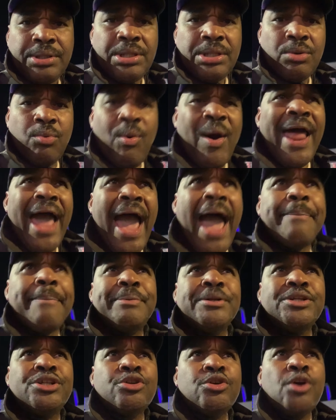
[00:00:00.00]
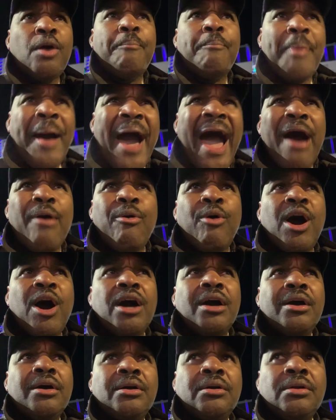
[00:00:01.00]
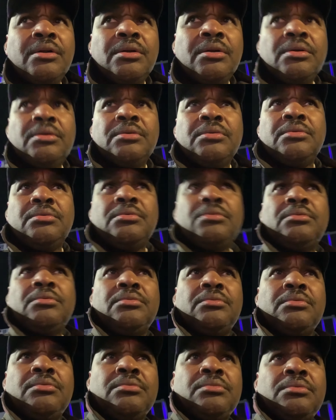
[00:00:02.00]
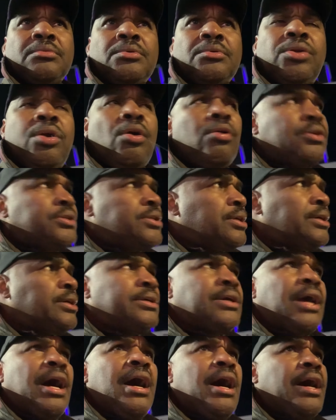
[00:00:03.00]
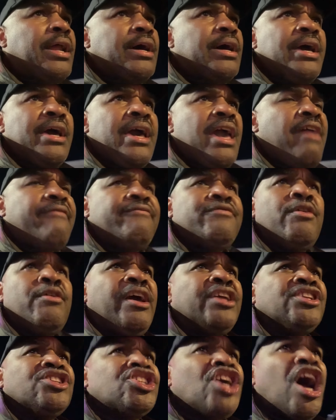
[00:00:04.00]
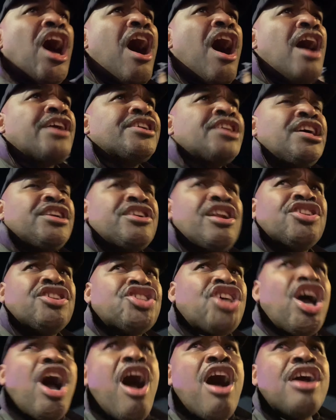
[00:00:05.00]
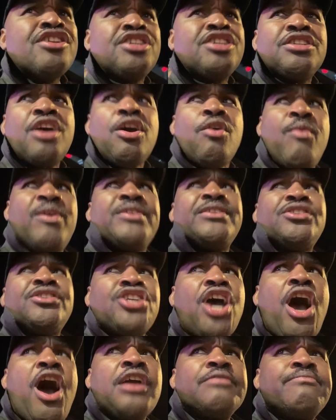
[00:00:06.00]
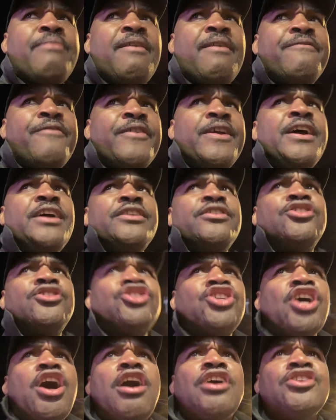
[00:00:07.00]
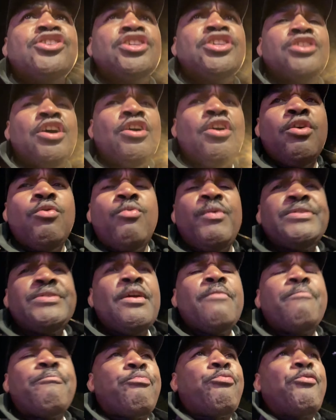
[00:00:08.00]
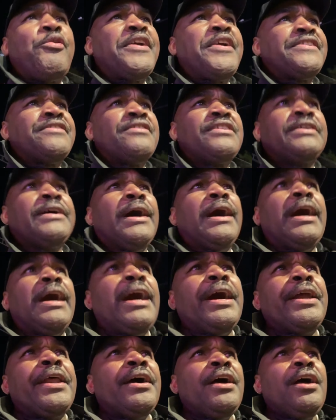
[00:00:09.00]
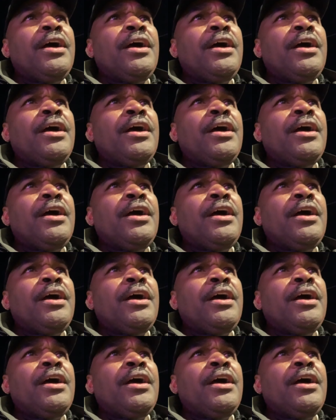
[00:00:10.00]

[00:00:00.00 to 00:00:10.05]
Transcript: What happened to your power? Glory to God. If you're in charge, the charge is what the charge, my friend? The charge is when you pray to God,